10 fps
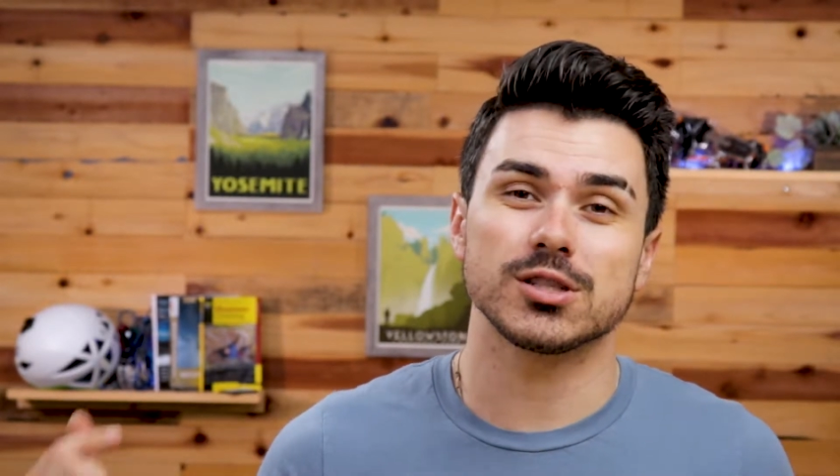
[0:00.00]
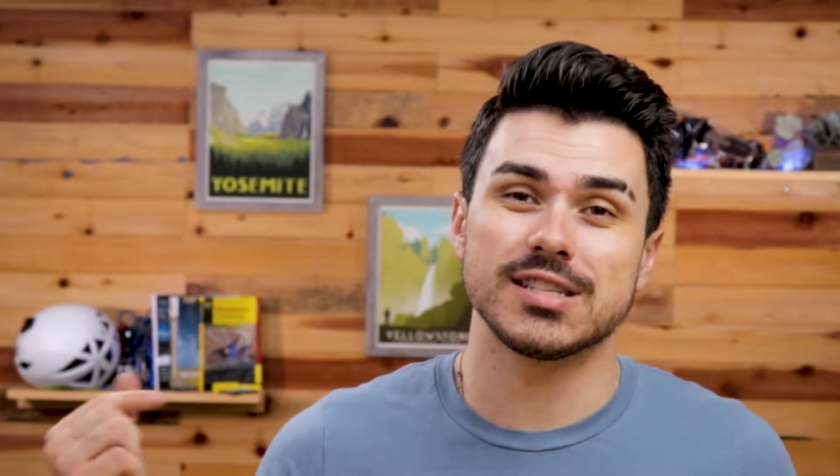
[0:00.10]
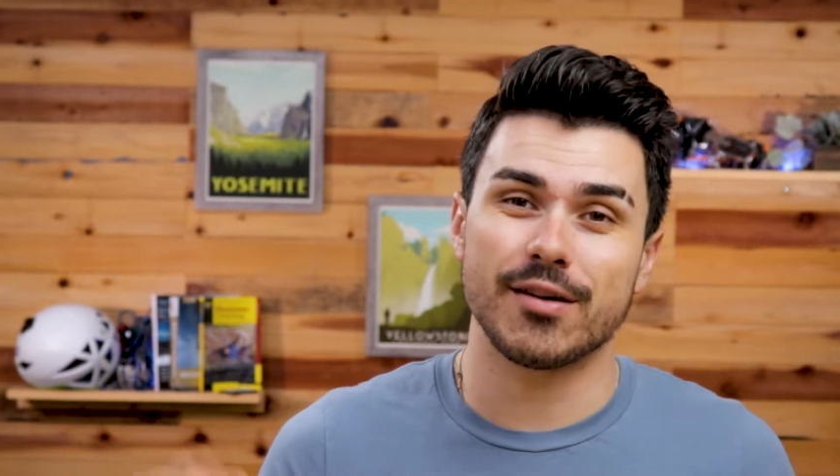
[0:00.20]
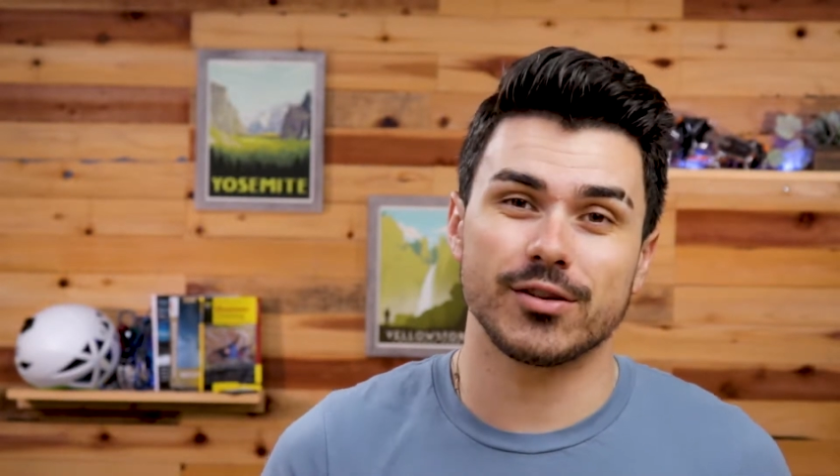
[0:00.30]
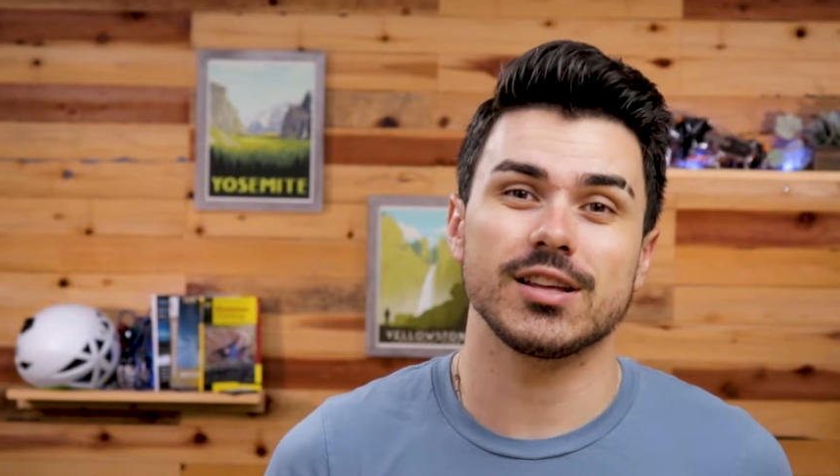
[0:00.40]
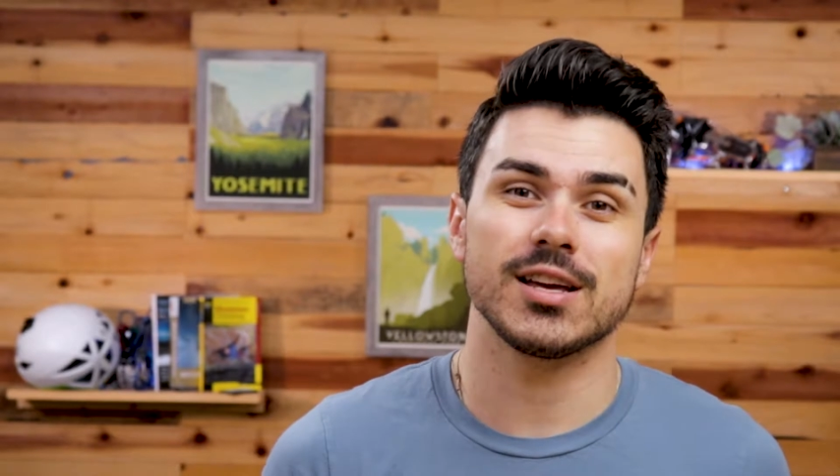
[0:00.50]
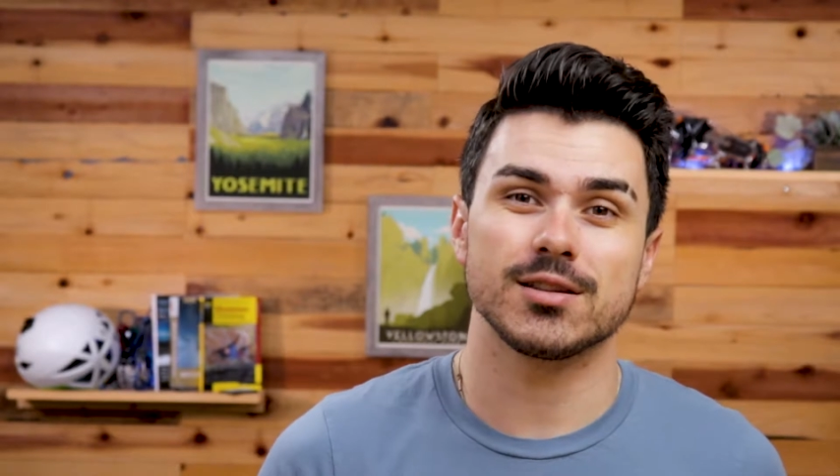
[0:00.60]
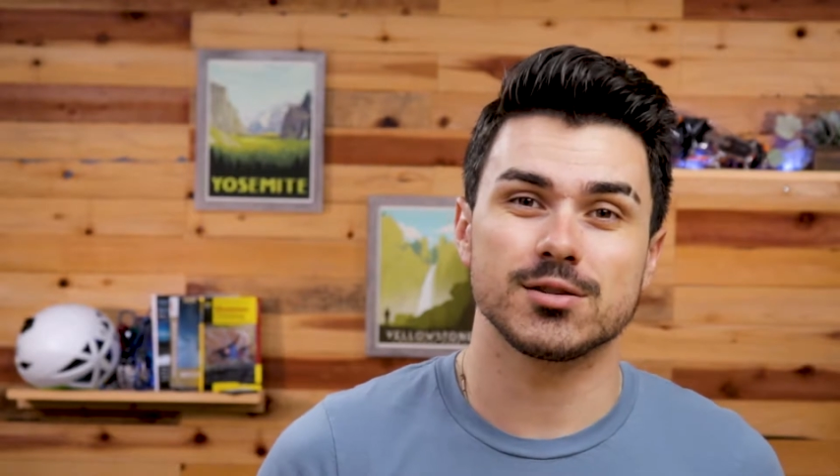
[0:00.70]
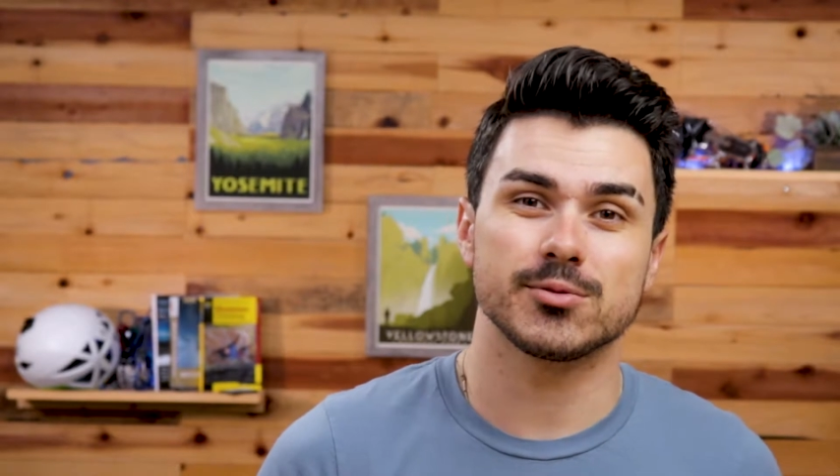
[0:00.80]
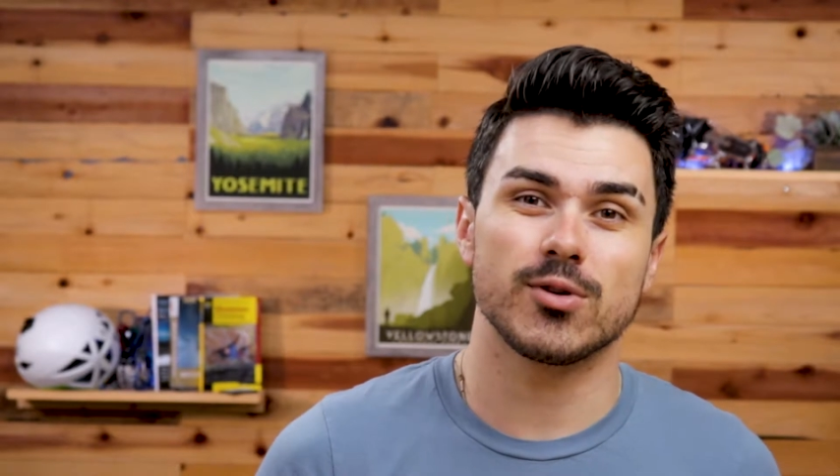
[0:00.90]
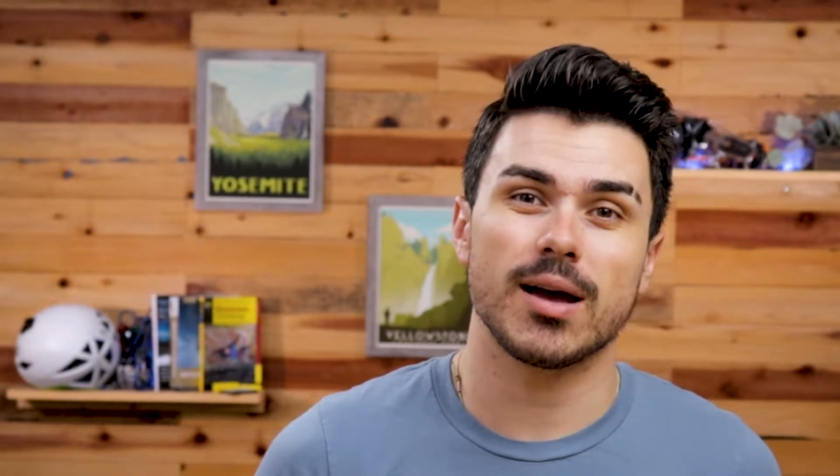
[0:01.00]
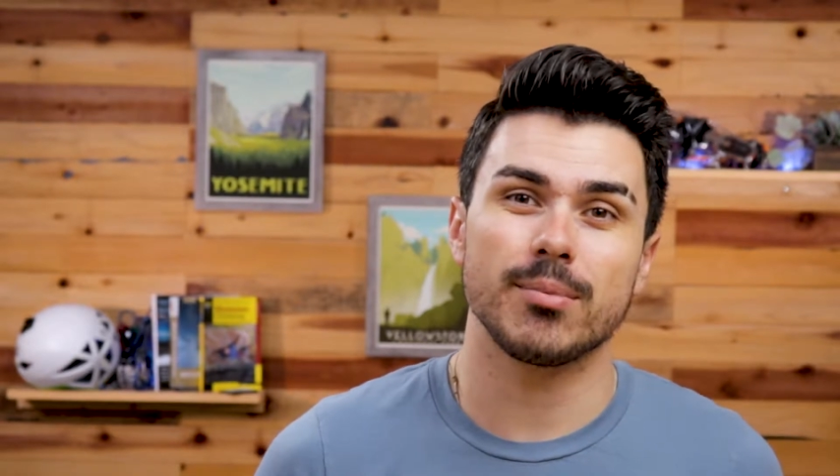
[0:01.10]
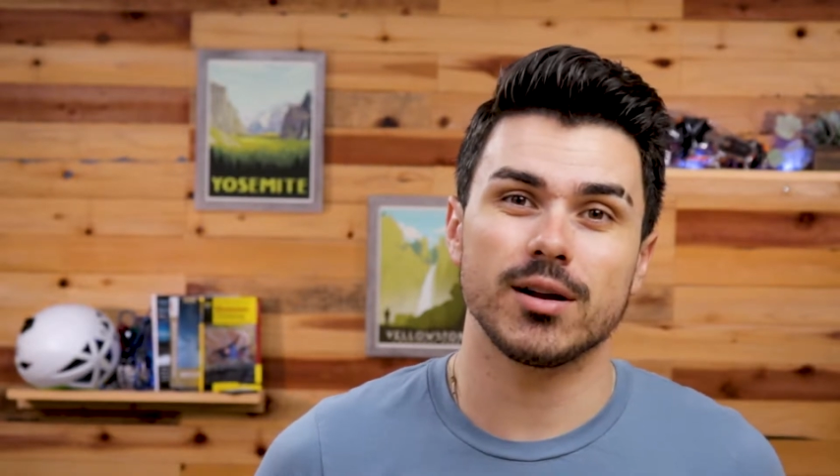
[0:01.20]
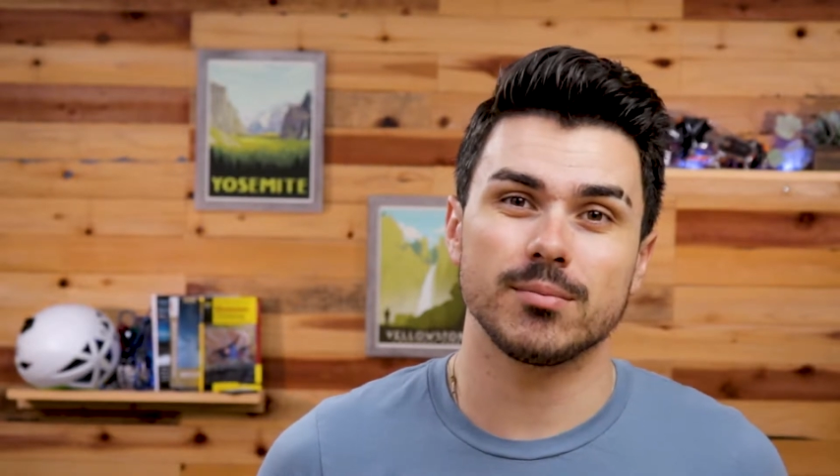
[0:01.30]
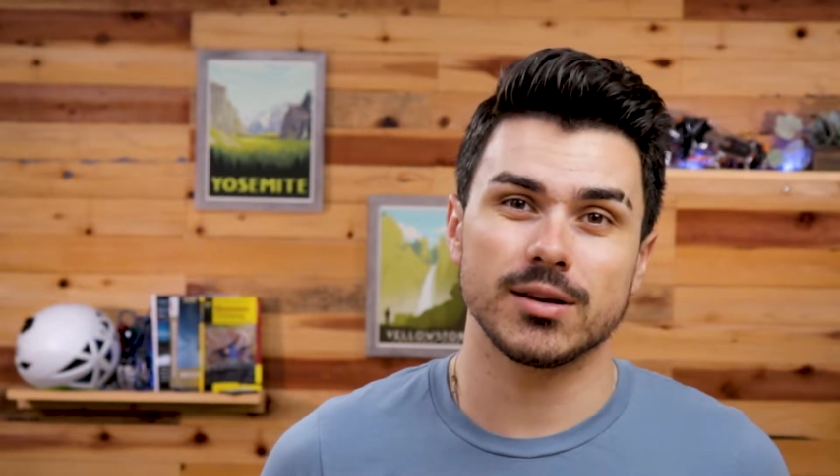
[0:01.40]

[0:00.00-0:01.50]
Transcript: definitely hit the subscribe button